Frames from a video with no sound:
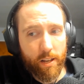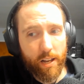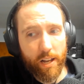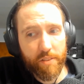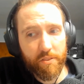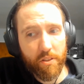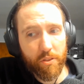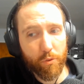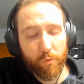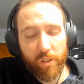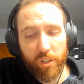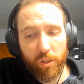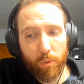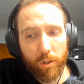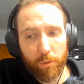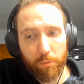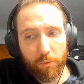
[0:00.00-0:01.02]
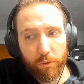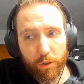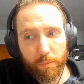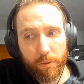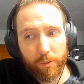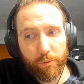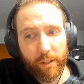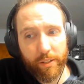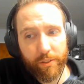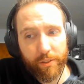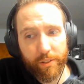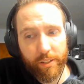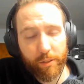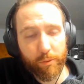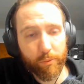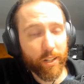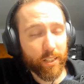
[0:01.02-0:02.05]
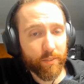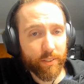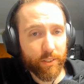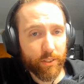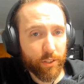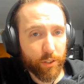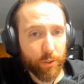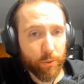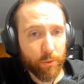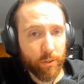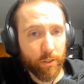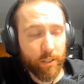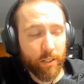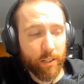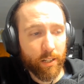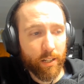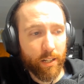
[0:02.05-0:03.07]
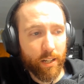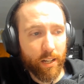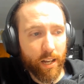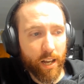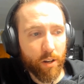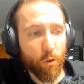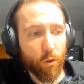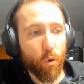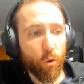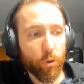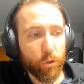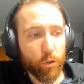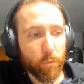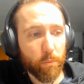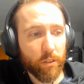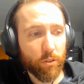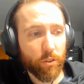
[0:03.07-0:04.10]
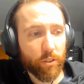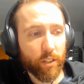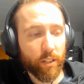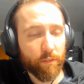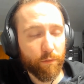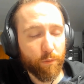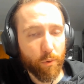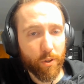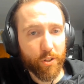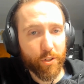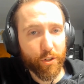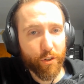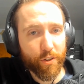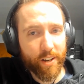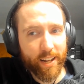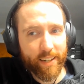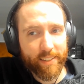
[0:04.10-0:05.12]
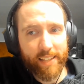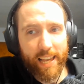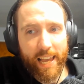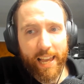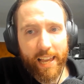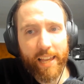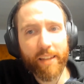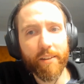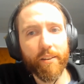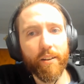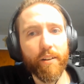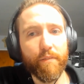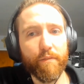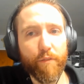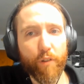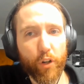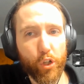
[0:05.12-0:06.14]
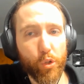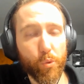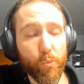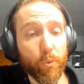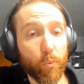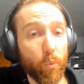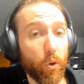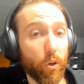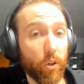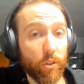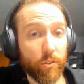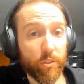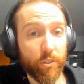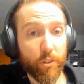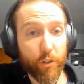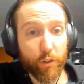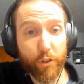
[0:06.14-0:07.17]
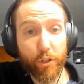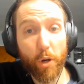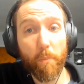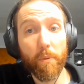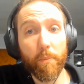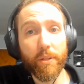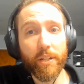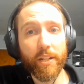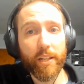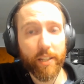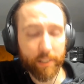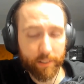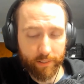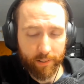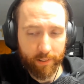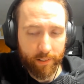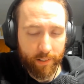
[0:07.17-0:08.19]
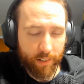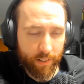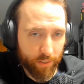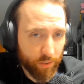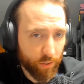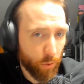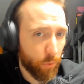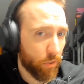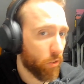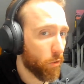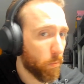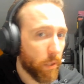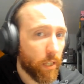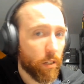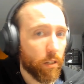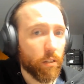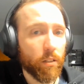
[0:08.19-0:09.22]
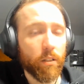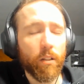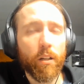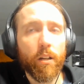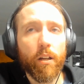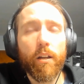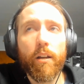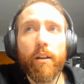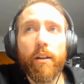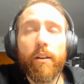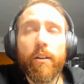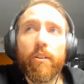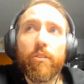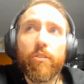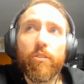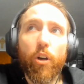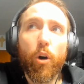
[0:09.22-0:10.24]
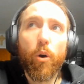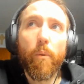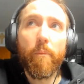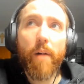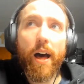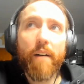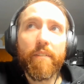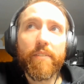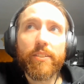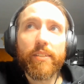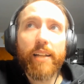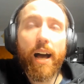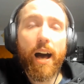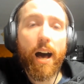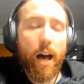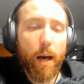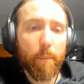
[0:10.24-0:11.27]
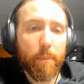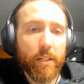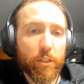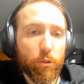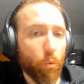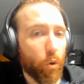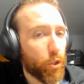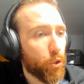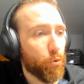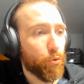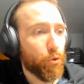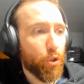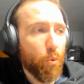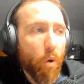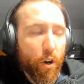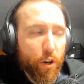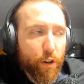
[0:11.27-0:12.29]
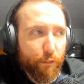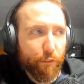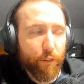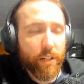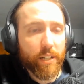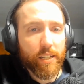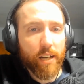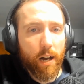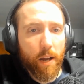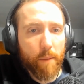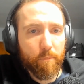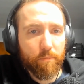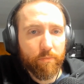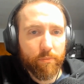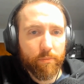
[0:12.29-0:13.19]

and then the real world will just be rendered irrelevant to you. And all you'll be looking for is your next hit of virtual world, your dopamine hit, so to speak. So, obviously, hobbies, what you do on your free time,